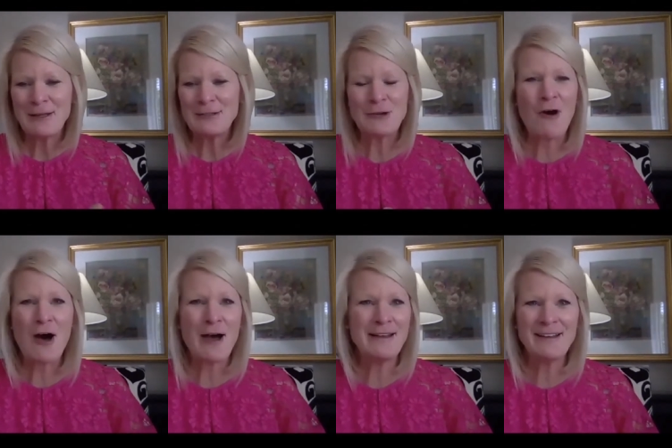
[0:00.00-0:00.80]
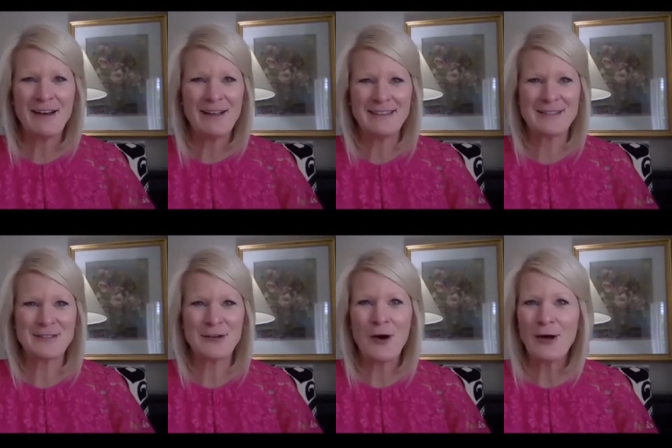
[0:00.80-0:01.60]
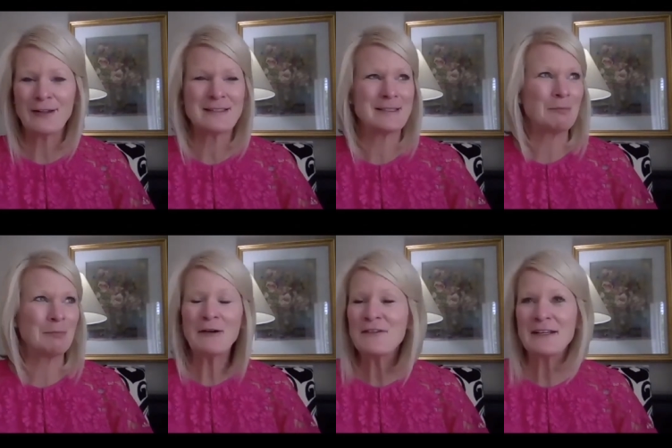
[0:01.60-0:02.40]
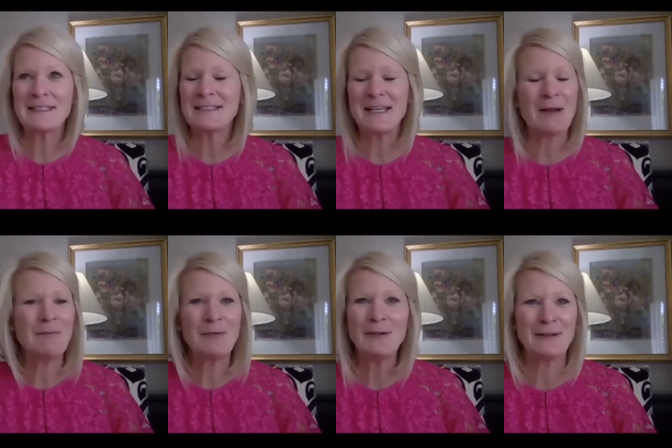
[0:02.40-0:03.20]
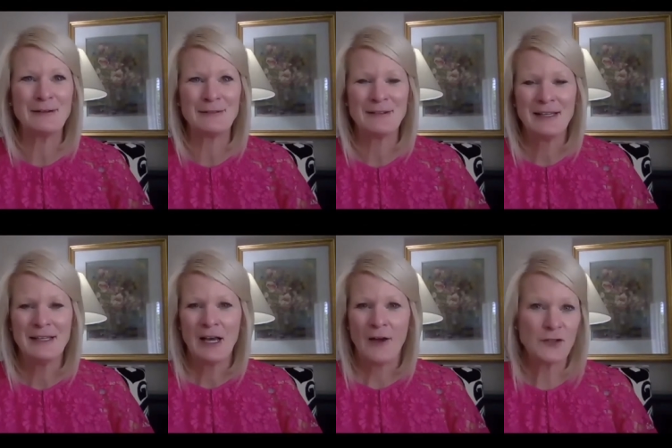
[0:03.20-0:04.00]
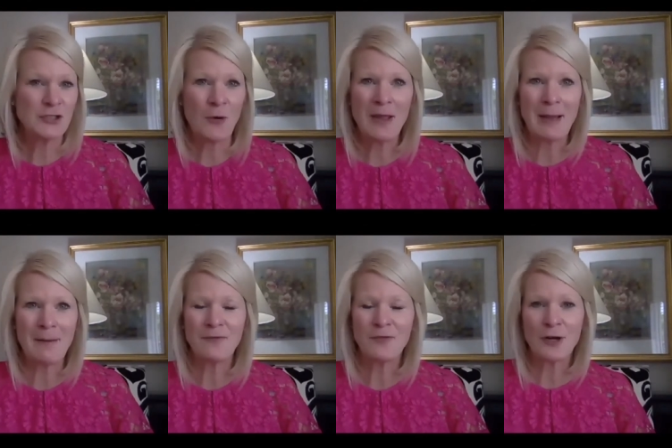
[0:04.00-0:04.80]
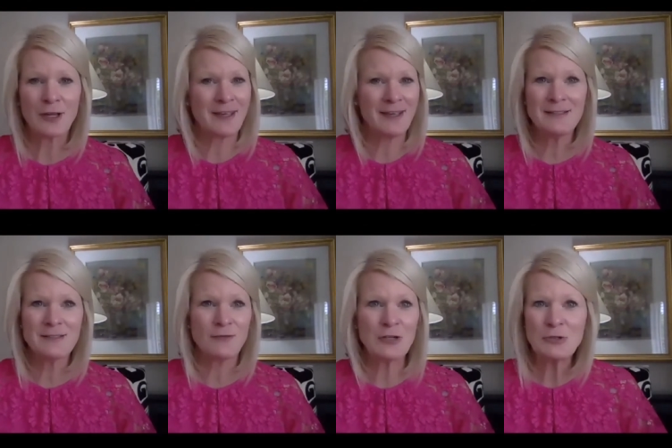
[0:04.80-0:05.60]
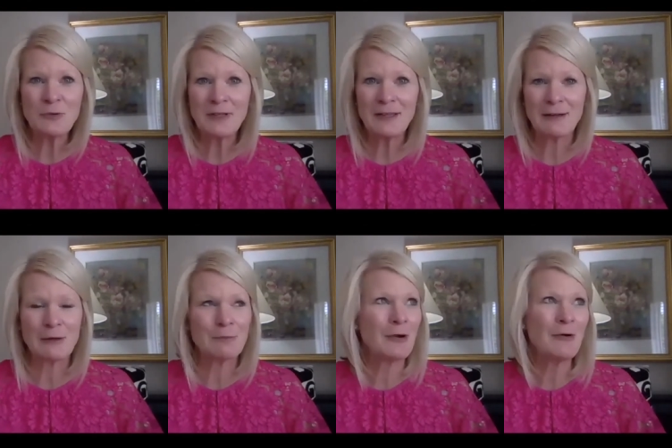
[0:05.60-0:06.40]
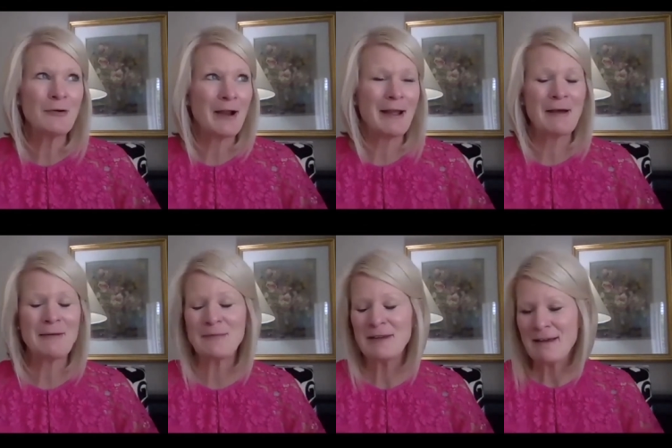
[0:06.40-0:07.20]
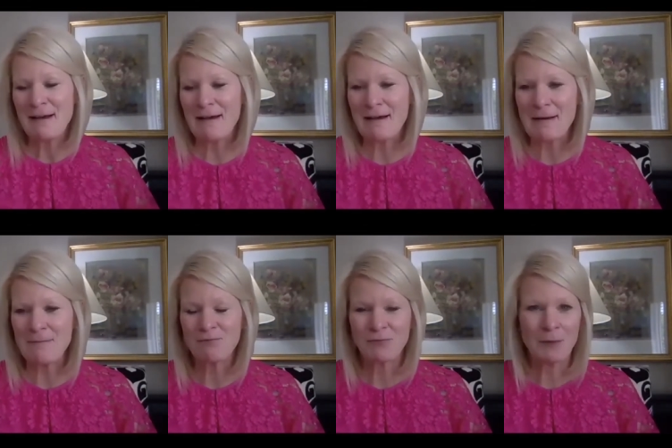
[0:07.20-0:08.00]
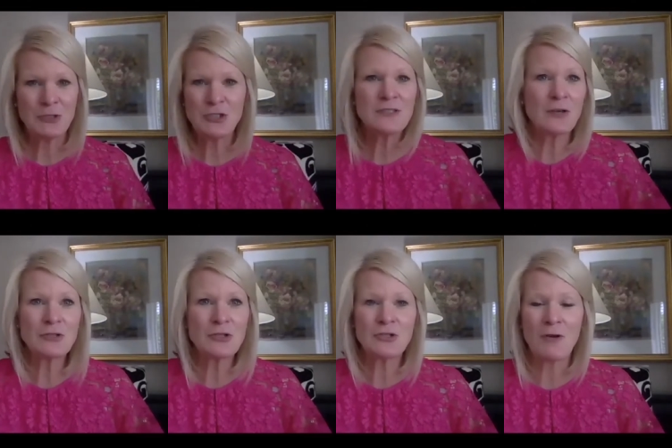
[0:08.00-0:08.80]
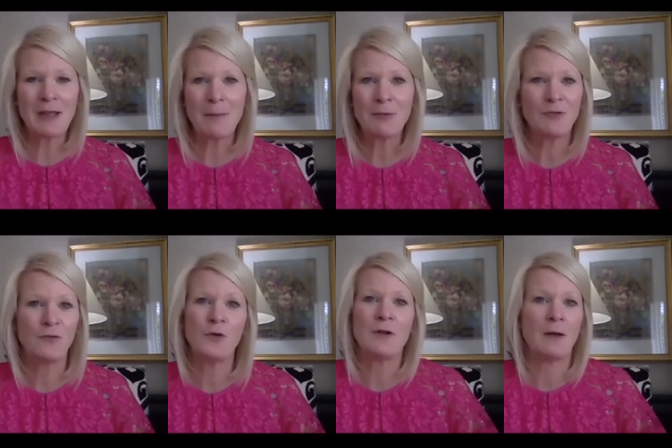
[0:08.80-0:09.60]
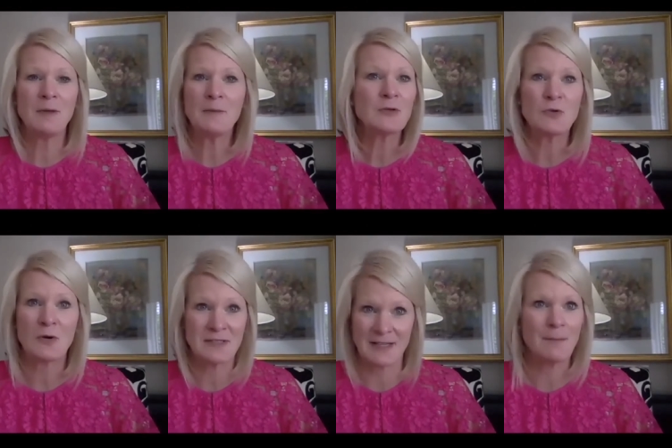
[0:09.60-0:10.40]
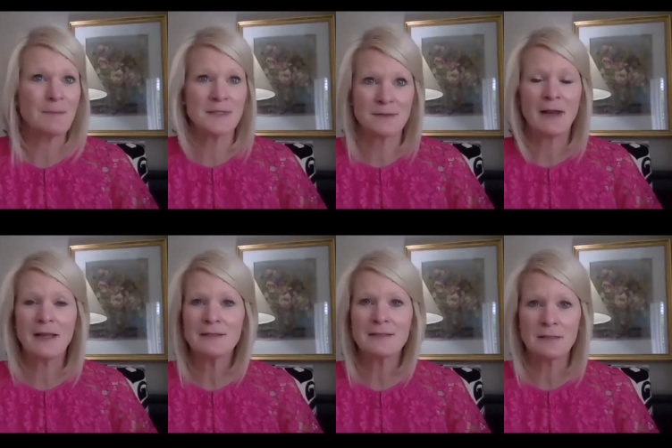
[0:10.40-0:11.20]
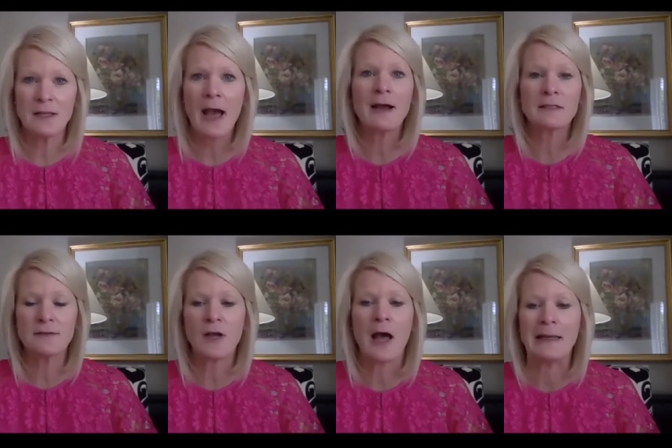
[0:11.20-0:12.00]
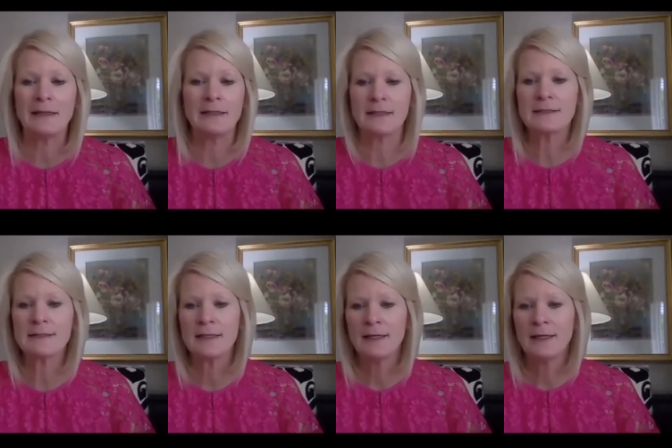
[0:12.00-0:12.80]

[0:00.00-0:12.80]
Dawn on this call is a perfect example of showing up for her kids virtually in her program, but she's also showing up with food on people's doorsteps, right? Acts of kindness.